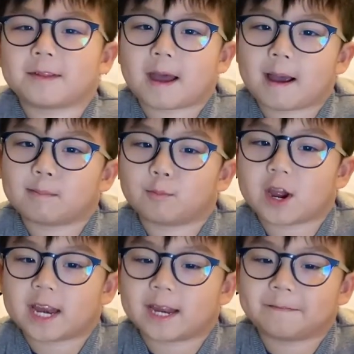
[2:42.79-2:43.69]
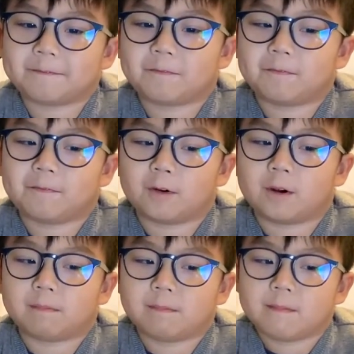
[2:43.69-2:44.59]
I'm waiting for
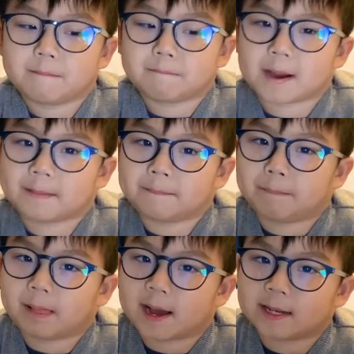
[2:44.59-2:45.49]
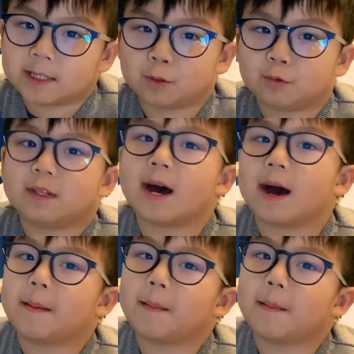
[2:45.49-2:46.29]
my blood to come.